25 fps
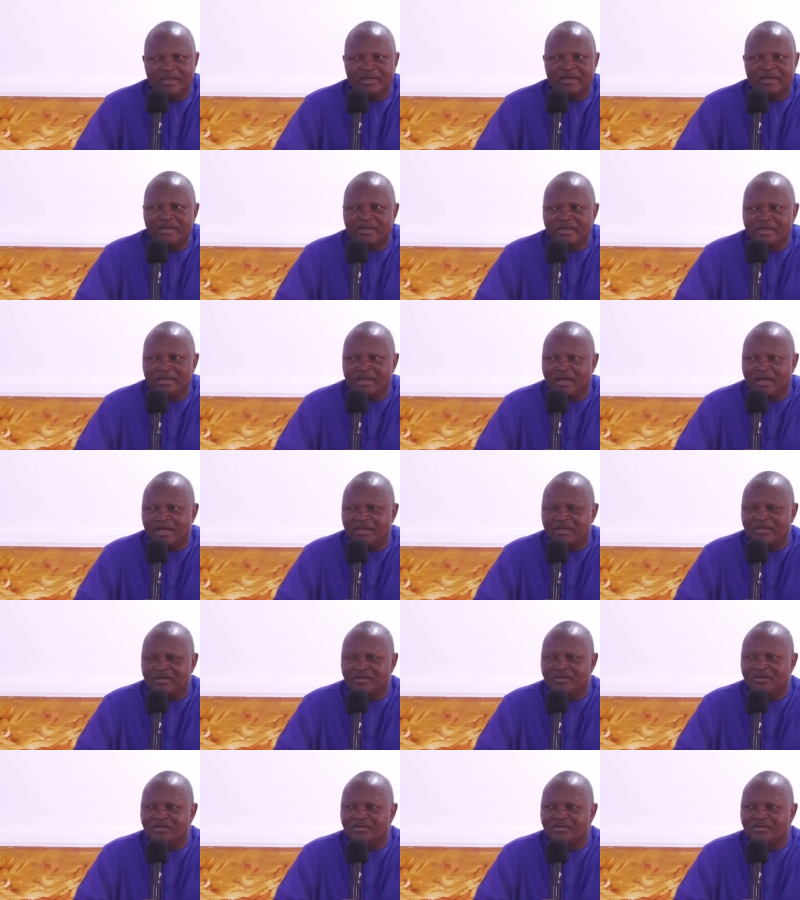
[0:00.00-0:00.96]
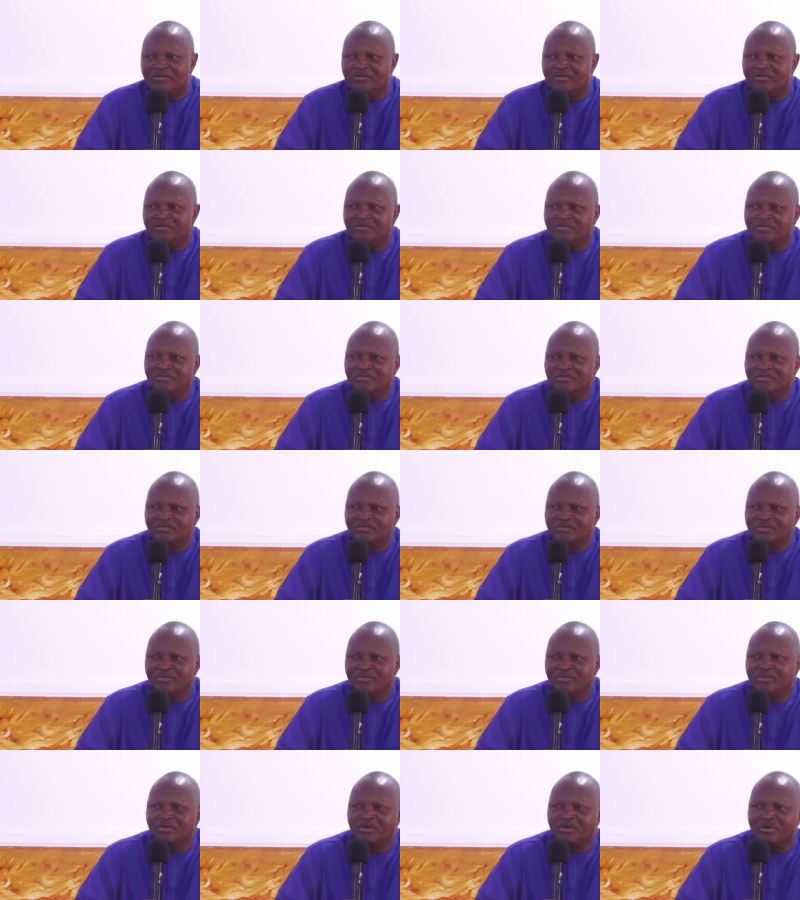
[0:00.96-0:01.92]
that
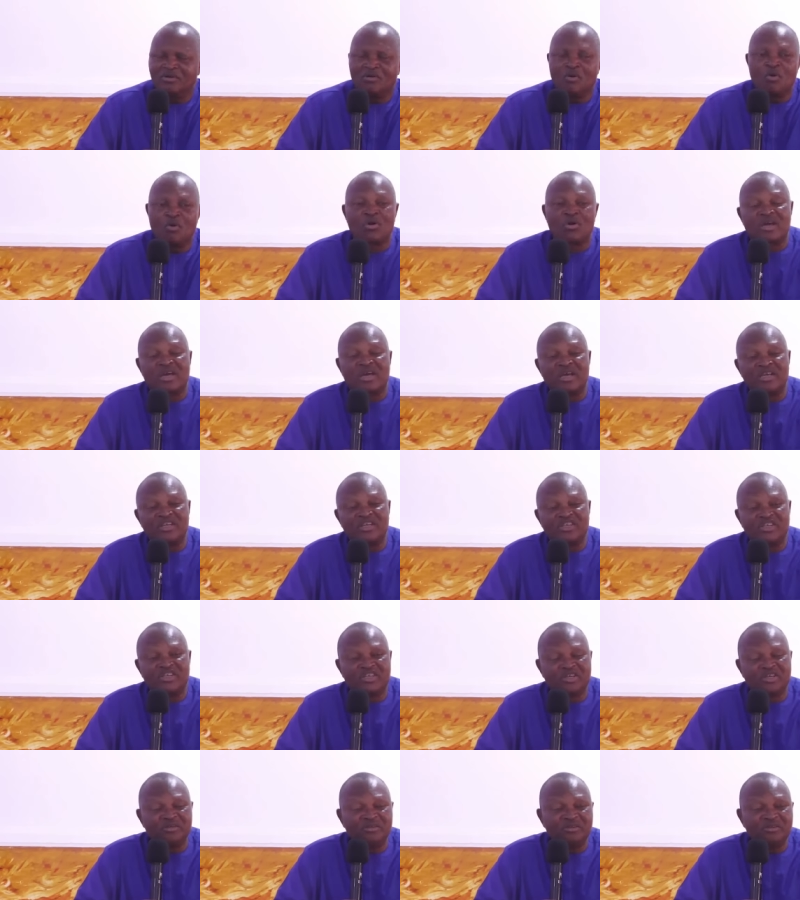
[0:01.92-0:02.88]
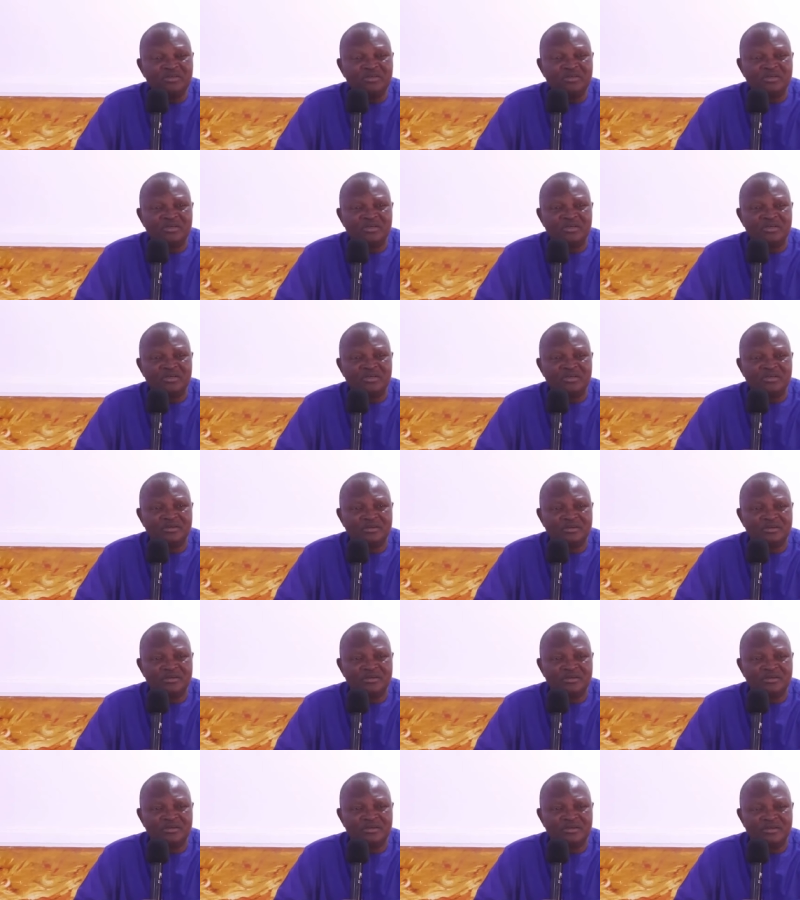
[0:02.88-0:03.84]
occasioned
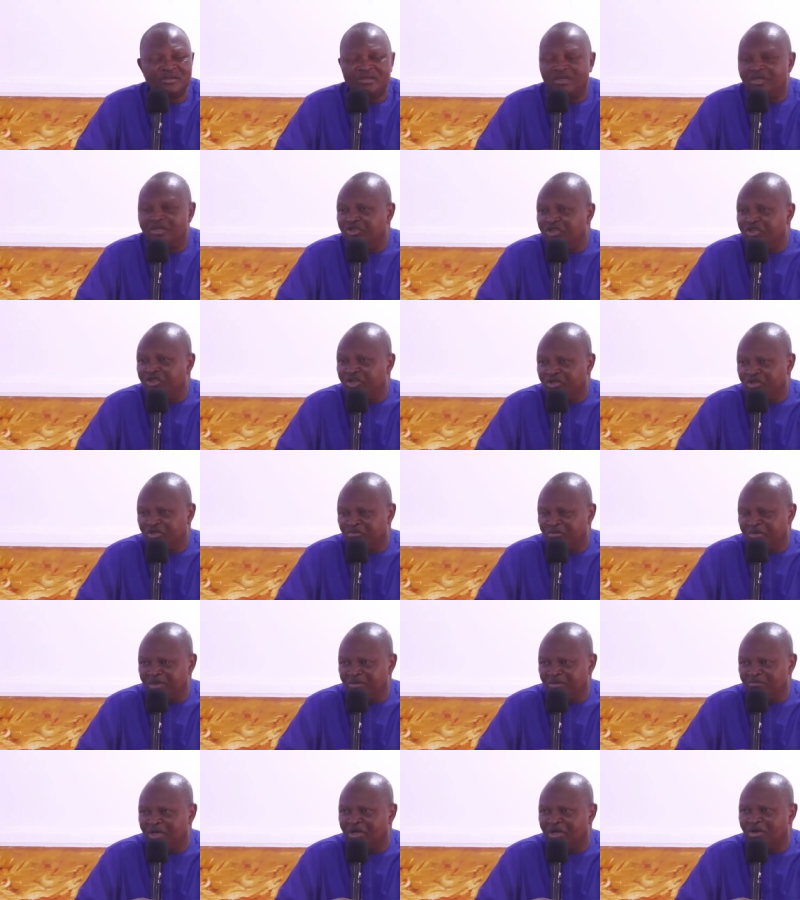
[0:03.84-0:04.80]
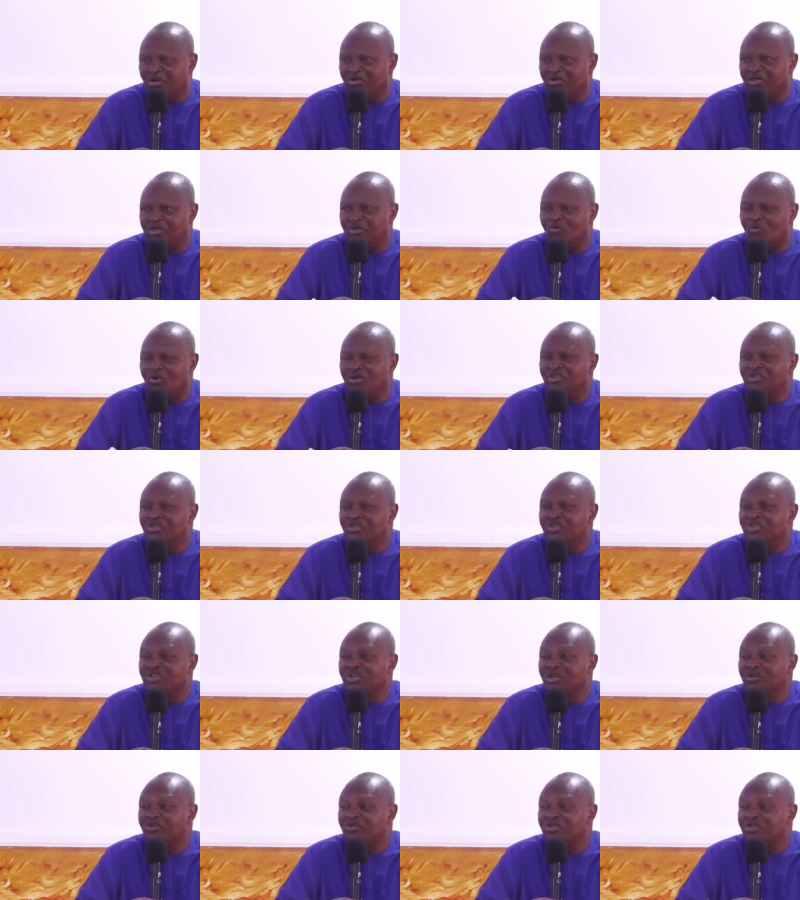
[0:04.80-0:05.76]
the judgment because he wants
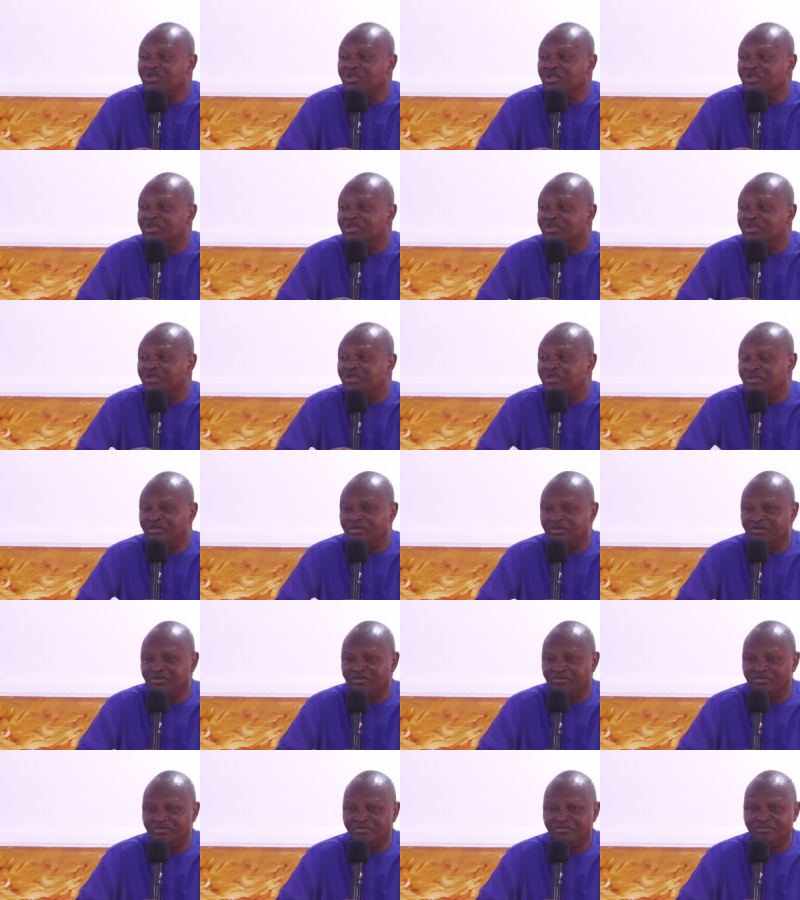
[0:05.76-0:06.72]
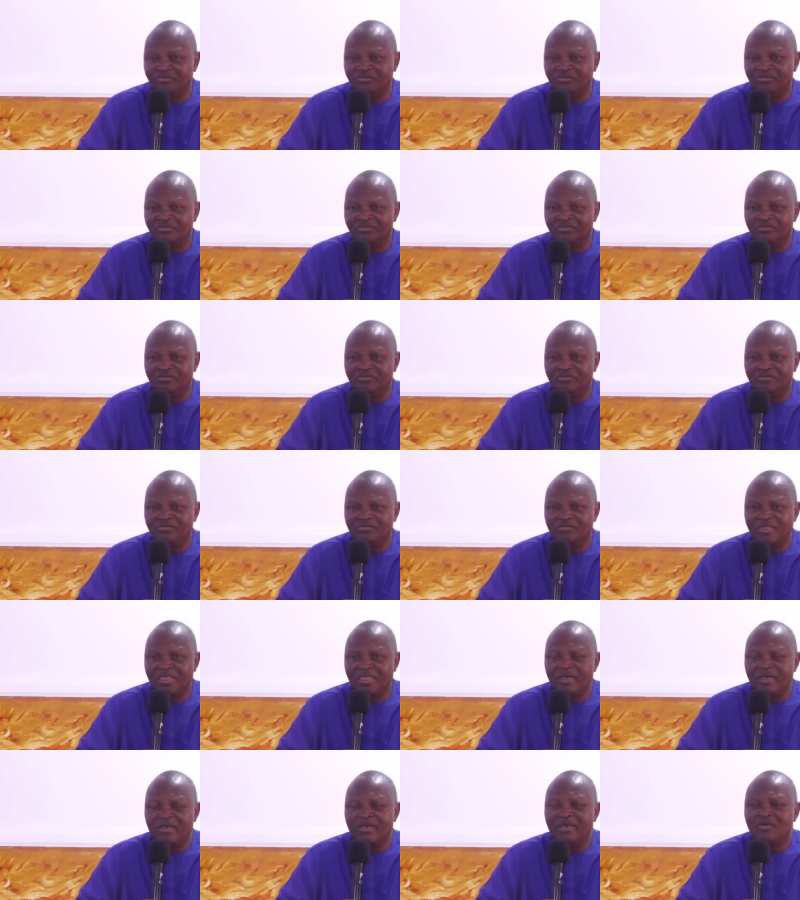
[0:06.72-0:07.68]
justice.
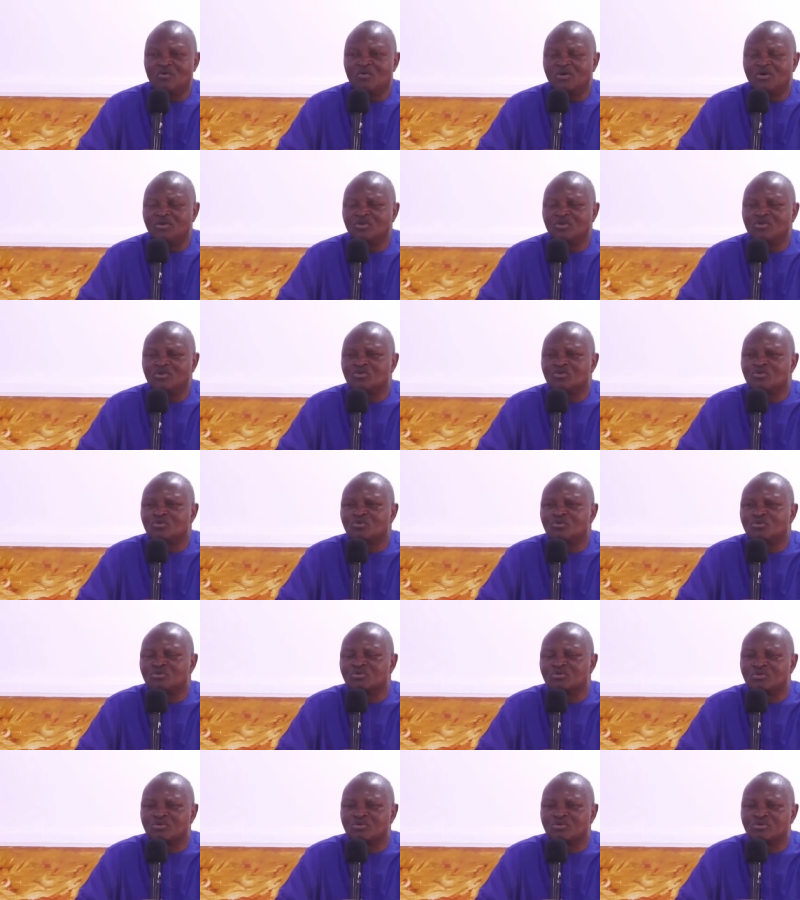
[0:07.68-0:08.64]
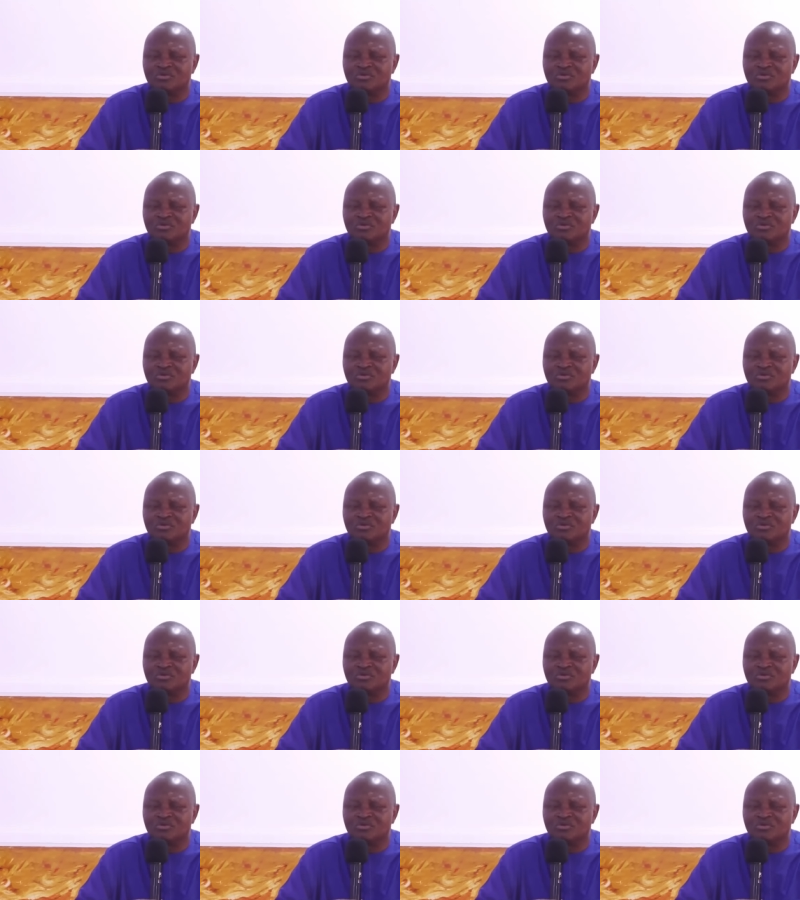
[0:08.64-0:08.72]
He wants truth.